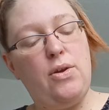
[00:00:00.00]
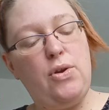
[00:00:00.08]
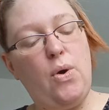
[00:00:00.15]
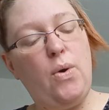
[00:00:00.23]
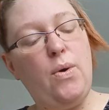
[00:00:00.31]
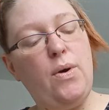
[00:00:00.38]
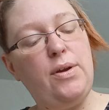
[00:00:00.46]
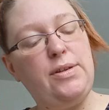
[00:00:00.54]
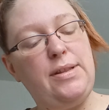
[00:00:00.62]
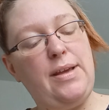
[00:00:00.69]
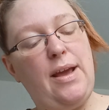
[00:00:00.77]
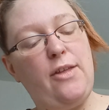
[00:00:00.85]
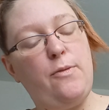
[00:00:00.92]
Nor
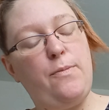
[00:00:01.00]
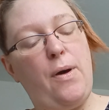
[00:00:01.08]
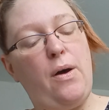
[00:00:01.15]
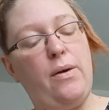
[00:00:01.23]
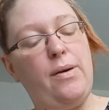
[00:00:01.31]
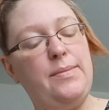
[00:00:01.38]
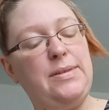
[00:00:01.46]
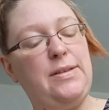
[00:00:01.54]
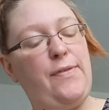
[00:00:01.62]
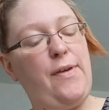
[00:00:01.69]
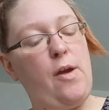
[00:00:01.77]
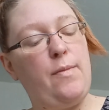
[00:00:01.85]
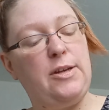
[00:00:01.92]
do the other poems
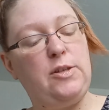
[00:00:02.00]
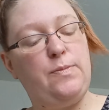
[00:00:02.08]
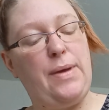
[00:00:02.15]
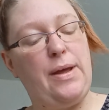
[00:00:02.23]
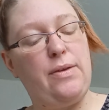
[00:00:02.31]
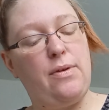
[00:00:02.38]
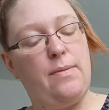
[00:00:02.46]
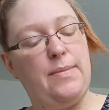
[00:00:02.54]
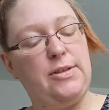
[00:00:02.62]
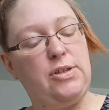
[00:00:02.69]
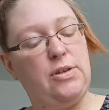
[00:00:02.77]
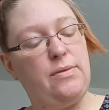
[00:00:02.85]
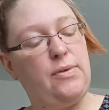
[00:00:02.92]
fare much better at
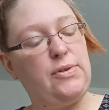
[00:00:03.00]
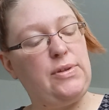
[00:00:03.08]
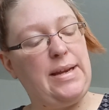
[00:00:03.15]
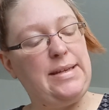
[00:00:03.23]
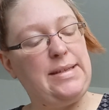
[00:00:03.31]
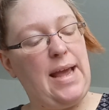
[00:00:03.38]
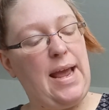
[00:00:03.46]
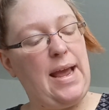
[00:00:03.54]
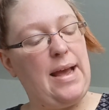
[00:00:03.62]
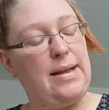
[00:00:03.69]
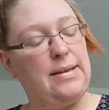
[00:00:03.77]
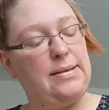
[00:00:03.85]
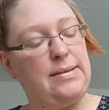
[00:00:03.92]
Mr. Rossetti's
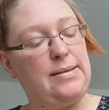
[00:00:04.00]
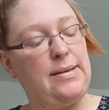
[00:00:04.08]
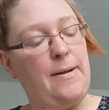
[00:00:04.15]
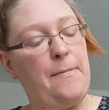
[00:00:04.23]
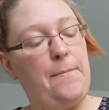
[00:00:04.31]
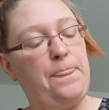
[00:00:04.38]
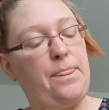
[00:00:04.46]
hands.